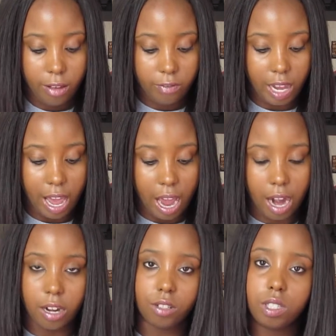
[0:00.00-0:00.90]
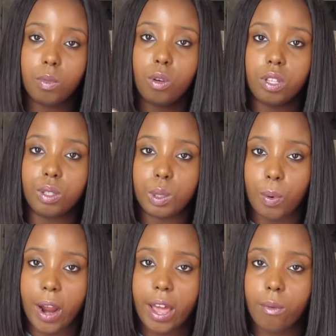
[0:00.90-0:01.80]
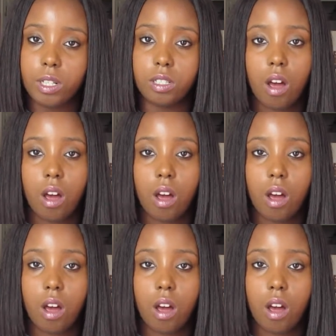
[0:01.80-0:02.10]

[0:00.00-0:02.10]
Flat Iron Smoothing Spray, which is